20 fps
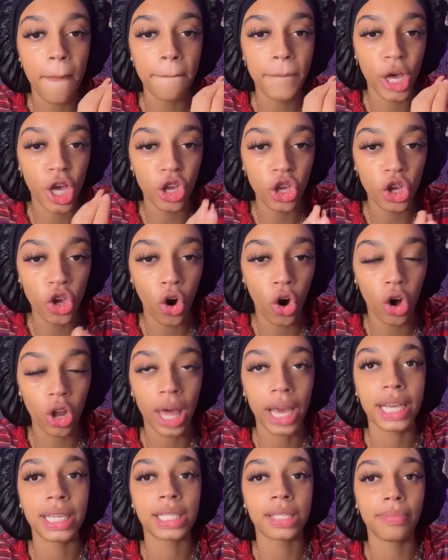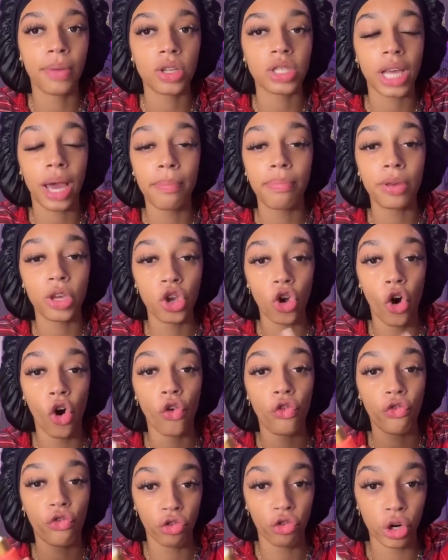pure, like it smells like pure
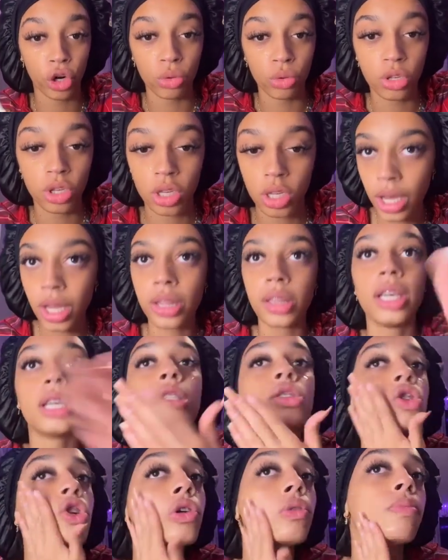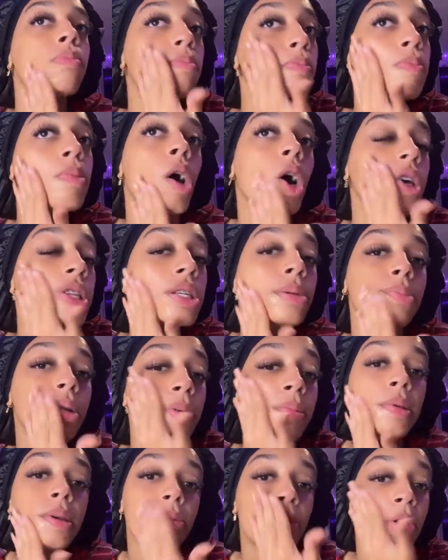fruit. This could
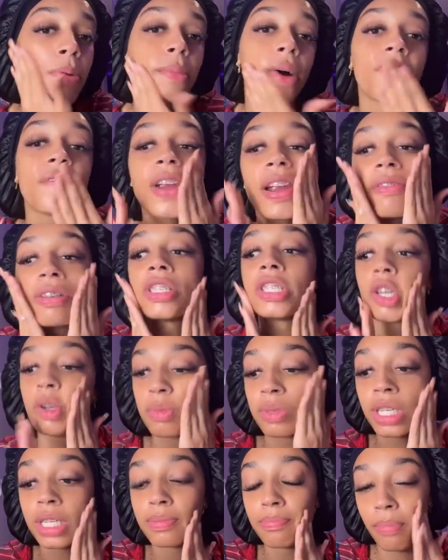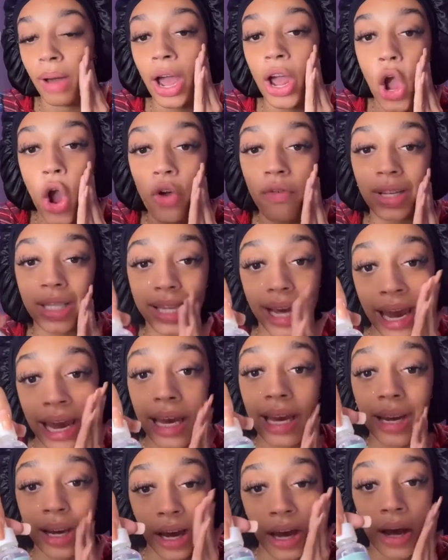possibly be one of my favorite serums. This might
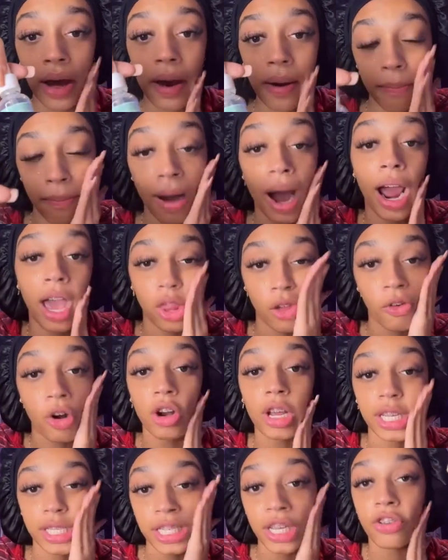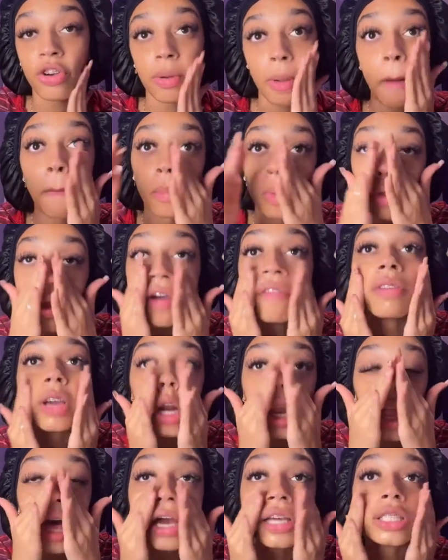overtake my hyaluronic serum. I'm not even
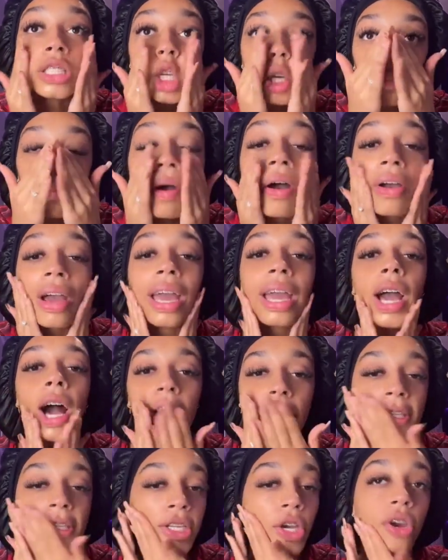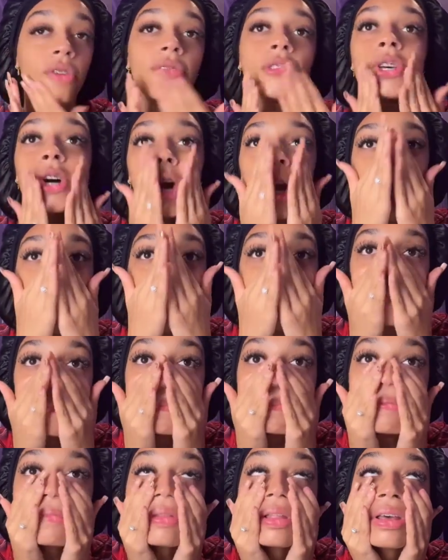gonna lie to you. Okay, it has overtook
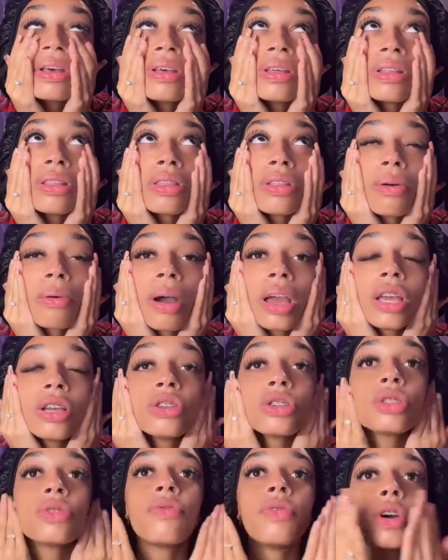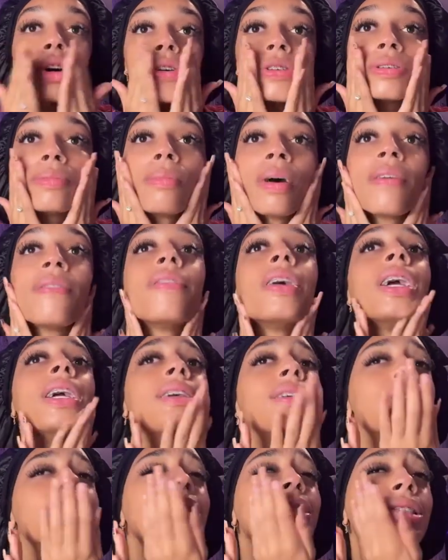it. The way it just feels on my
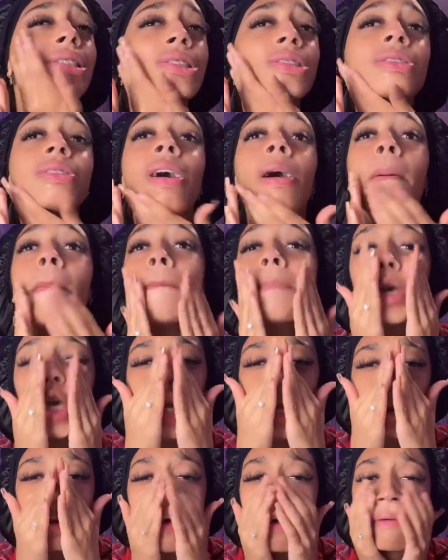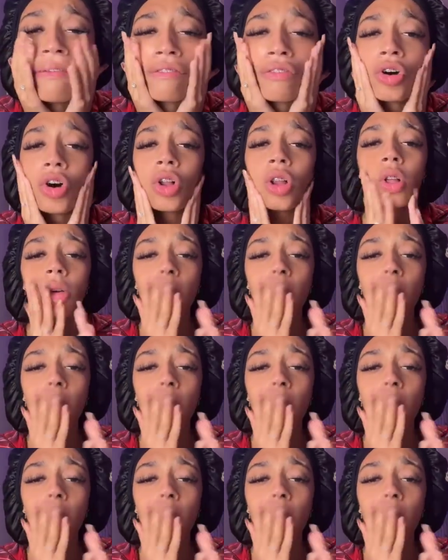face, beautiful.